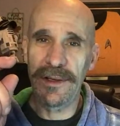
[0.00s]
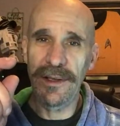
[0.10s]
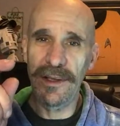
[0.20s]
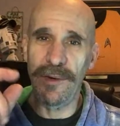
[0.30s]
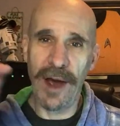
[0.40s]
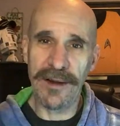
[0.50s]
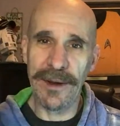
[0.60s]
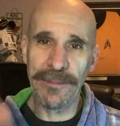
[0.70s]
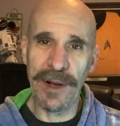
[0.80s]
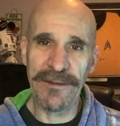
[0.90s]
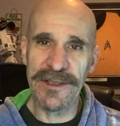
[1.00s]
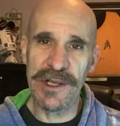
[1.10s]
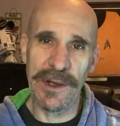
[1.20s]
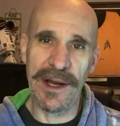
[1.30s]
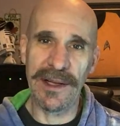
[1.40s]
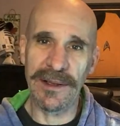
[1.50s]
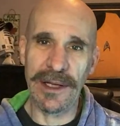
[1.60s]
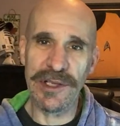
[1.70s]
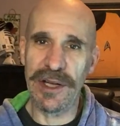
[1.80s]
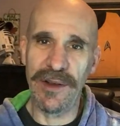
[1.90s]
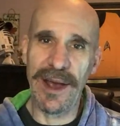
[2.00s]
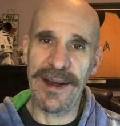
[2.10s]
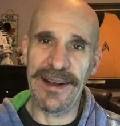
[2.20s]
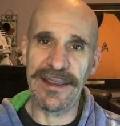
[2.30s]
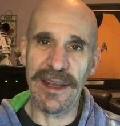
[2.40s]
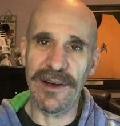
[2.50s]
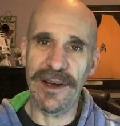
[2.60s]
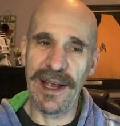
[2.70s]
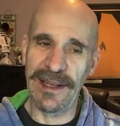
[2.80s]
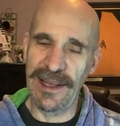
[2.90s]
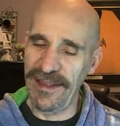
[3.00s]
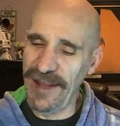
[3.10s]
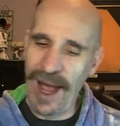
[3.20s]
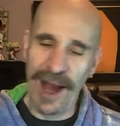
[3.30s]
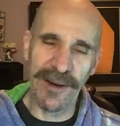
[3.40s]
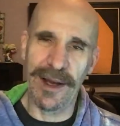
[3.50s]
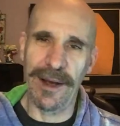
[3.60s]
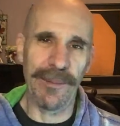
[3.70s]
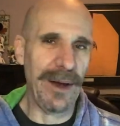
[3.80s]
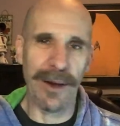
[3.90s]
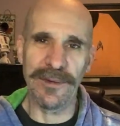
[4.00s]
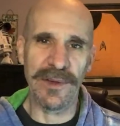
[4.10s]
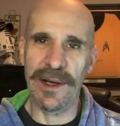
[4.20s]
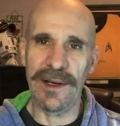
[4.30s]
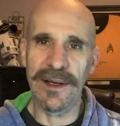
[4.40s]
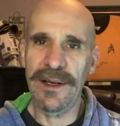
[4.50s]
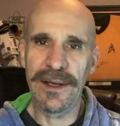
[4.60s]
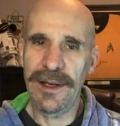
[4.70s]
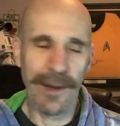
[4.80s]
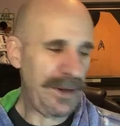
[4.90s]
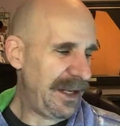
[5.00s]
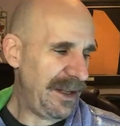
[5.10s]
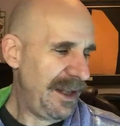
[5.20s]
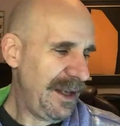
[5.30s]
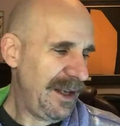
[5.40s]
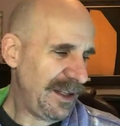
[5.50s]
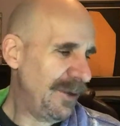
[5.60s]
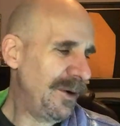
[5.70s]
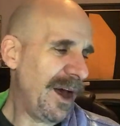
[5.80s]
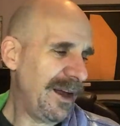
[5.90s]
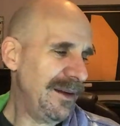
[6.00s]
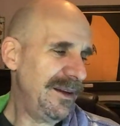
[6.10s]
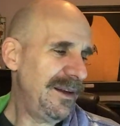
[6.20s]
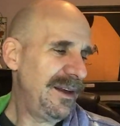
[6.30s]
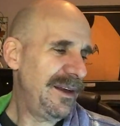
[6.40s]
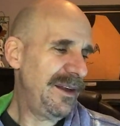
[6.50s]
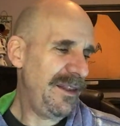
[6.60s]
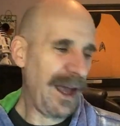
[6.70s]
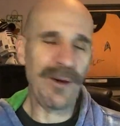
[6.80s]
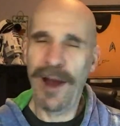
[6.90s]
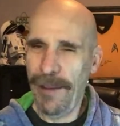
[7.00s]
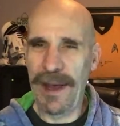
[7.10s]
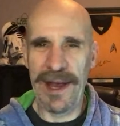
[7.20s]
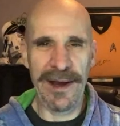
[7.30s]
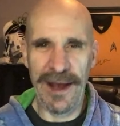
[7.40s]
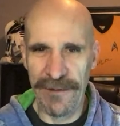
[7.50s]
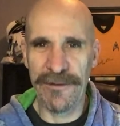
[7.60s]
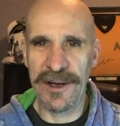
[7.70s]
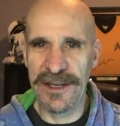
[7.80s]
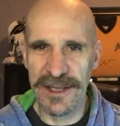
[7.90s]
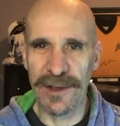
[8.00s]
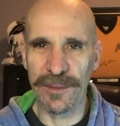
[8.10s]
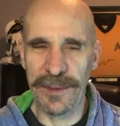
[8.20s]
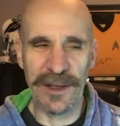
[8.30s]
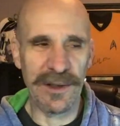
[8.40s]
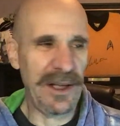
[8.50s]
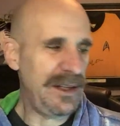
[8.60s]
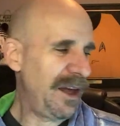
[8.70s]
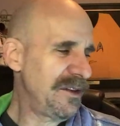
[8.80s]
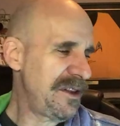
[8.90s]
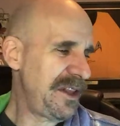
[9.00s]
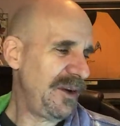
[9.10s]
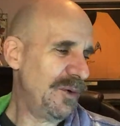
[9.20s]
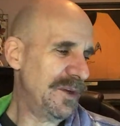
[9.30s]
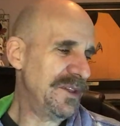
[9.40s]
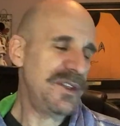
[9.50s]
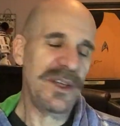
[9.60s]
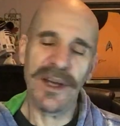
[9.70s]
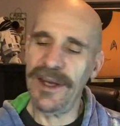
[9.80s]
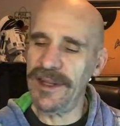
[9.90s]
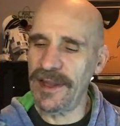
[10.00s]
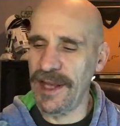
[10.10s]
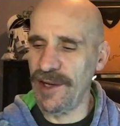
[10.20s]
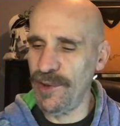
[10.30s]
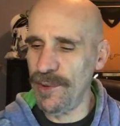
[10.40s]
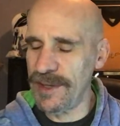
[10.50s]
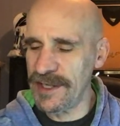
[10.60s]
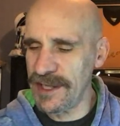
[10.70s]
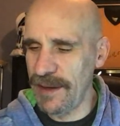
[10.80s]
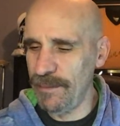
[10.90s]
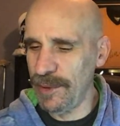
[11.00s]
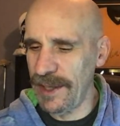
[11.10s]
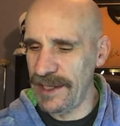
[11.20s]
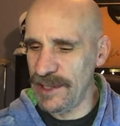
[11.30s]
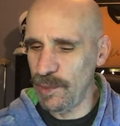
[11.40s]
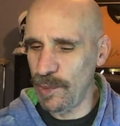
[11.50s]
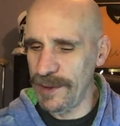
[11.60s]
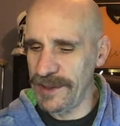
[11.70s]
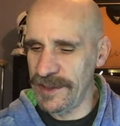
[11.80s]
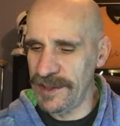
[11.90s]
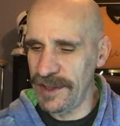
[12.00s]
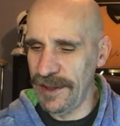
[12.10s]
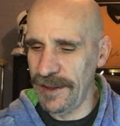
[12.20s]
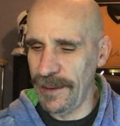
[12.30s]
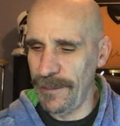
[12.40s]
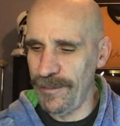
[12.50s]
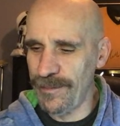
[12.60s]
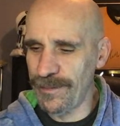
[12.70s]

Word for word: You got it at breakfast, you got it at lunch, and you got it at dinner. And the entire time I was there. I mean, you got that crap at every single meal. And the other thing was uh, that they grew at the same place was um,